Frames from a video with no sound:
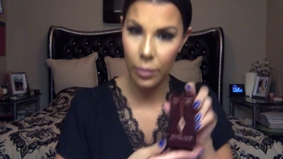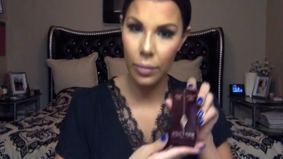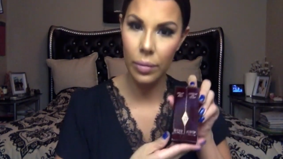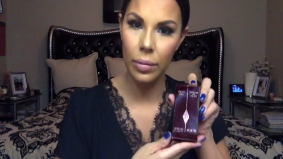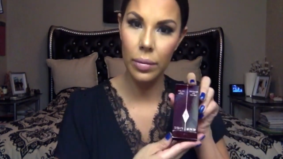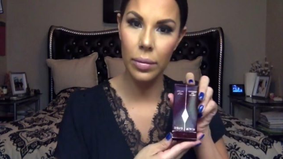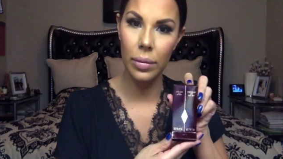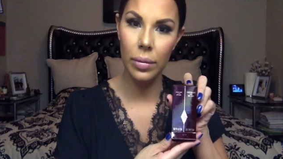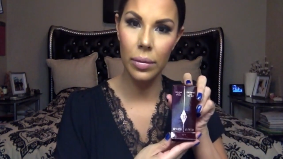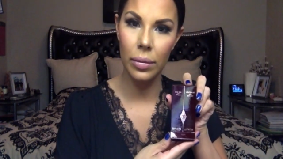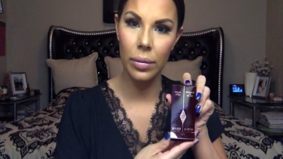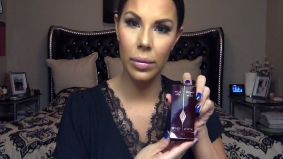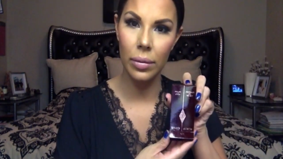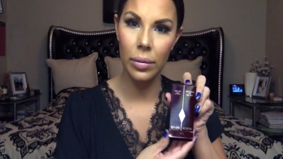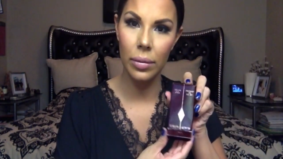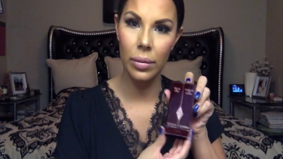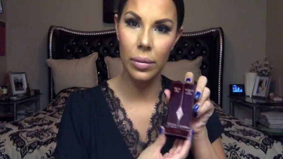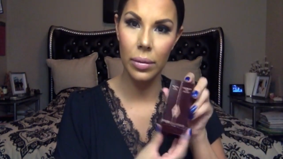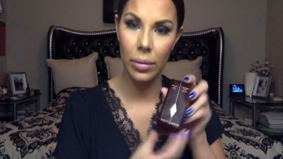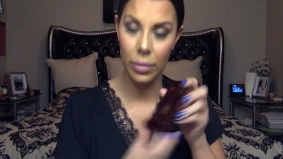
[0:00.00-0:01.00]

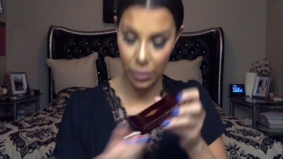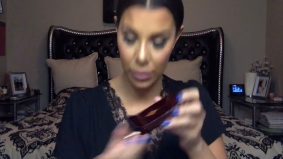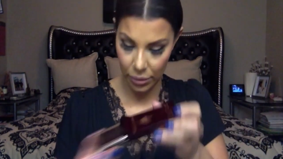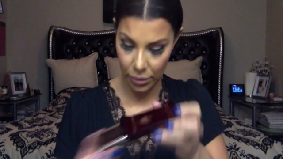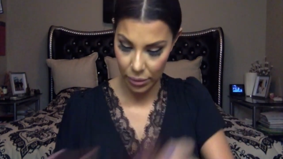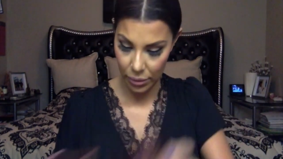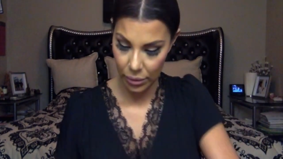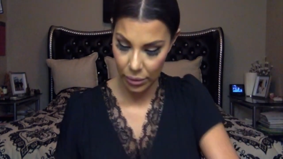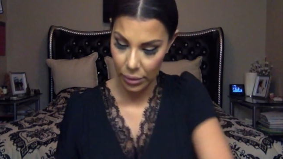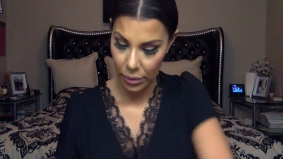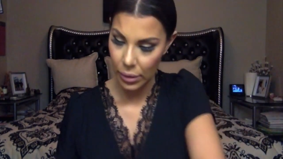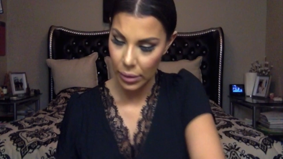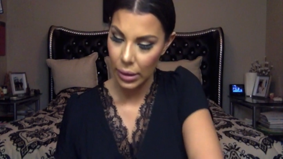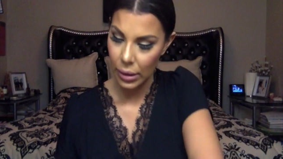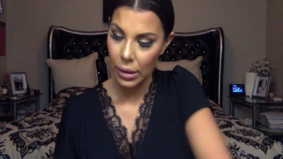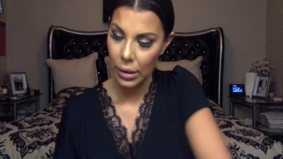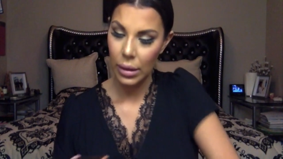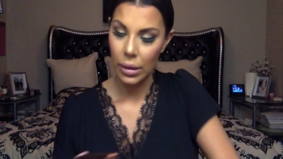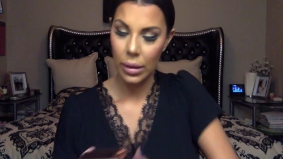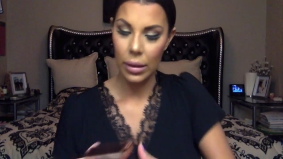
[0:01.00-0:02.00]

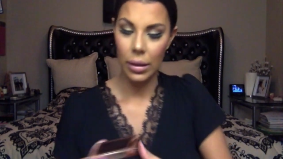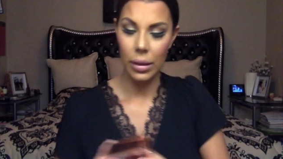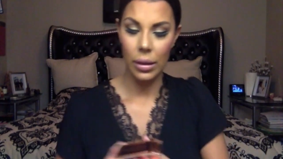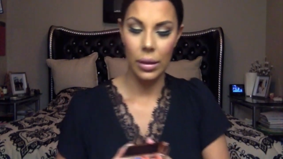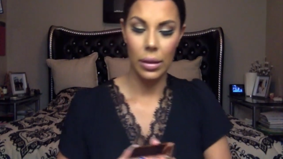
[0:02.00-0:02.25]
[no speech]